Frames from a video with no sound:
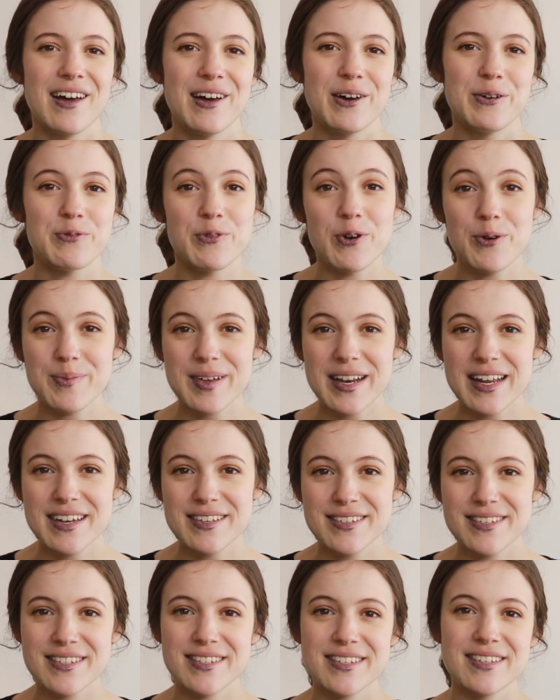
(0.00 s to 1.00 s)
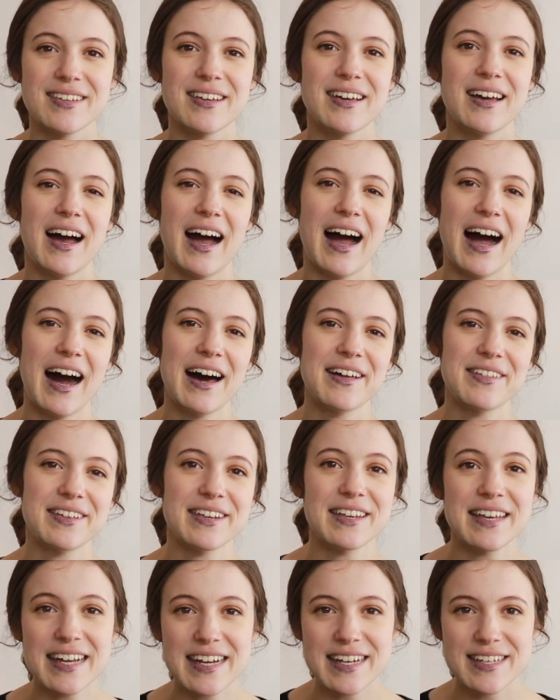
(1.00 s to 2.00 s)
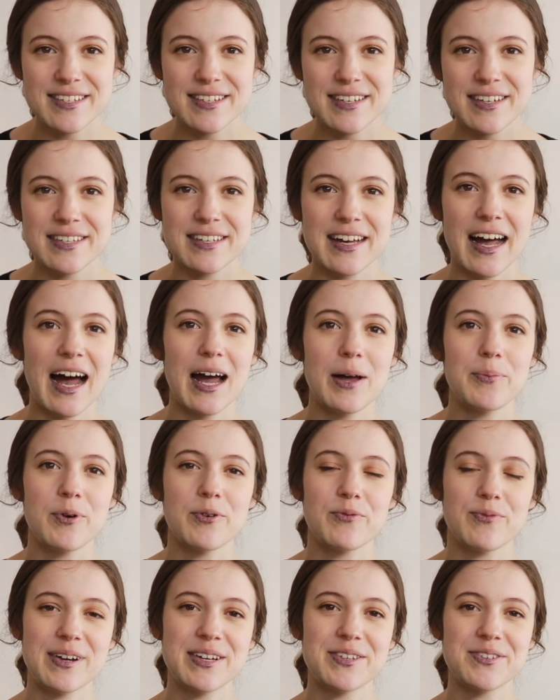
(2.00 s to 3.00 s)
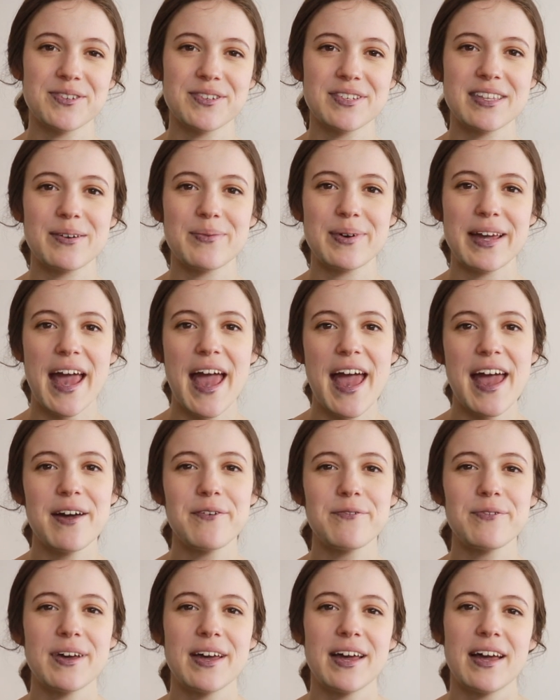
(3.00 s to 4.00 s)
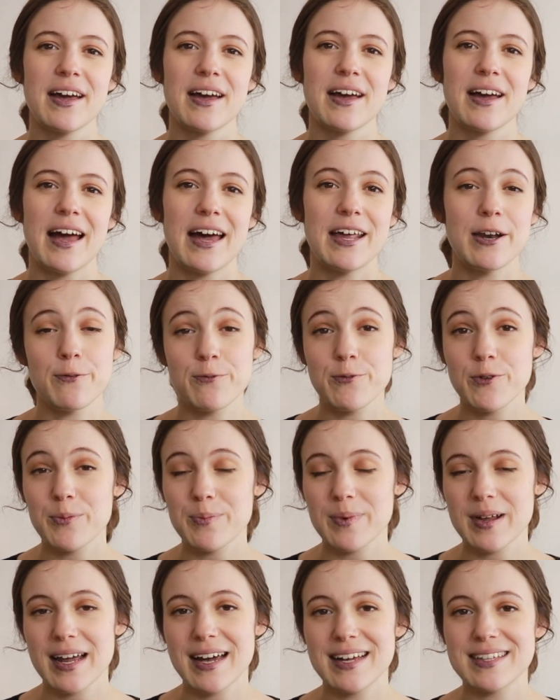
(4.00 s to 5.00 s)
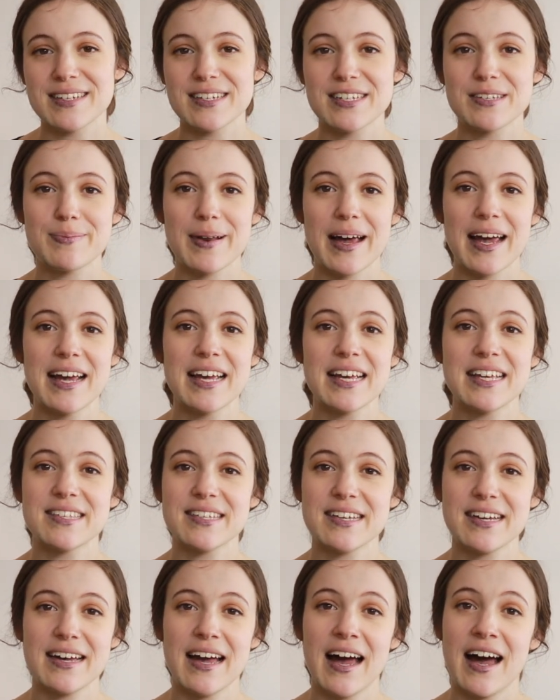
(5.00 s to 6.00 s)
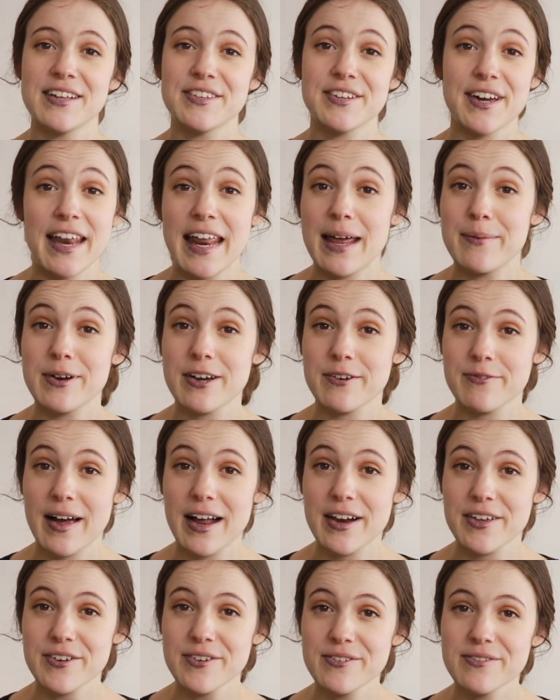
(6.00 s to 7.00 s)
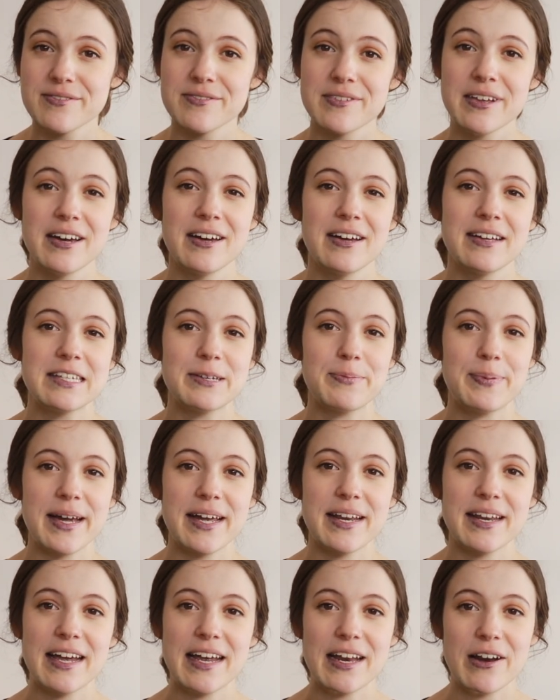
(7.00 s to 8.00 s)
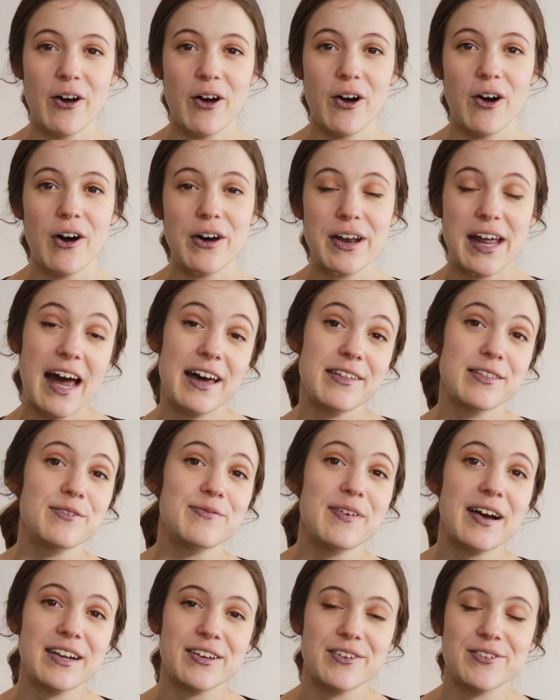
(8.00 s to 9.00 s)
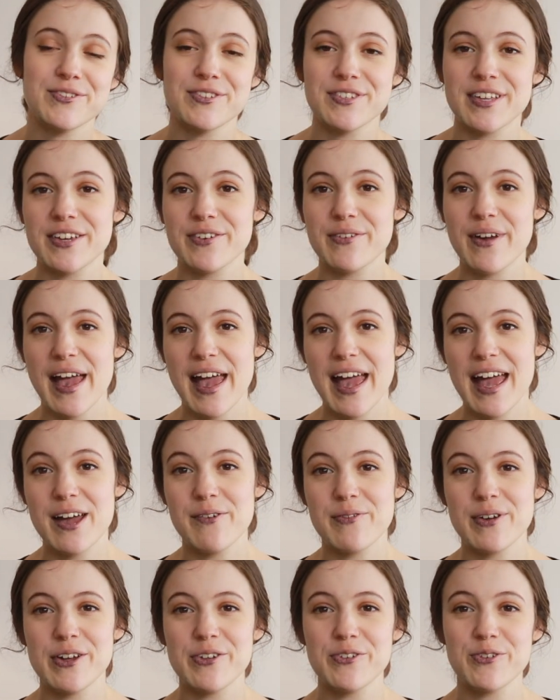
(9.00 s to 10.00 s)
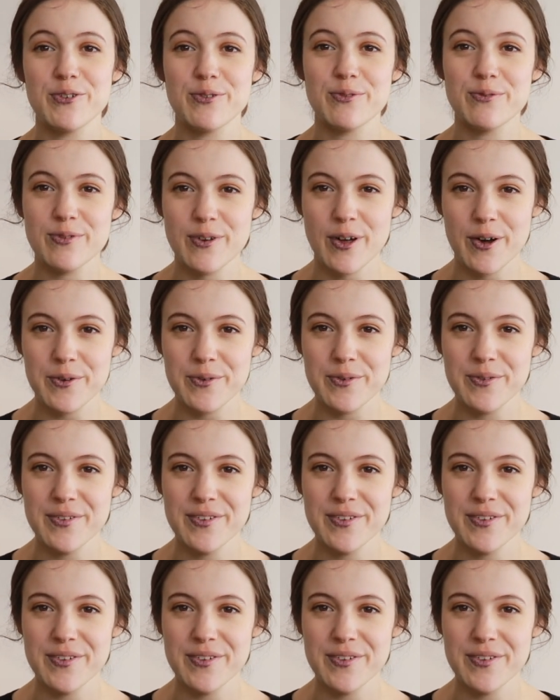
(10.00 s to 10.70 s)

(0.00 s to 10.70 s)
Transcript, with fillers: Formulas are the next type of resource that we have and a formula displays a dynamic value depending on other values that you have in your flow.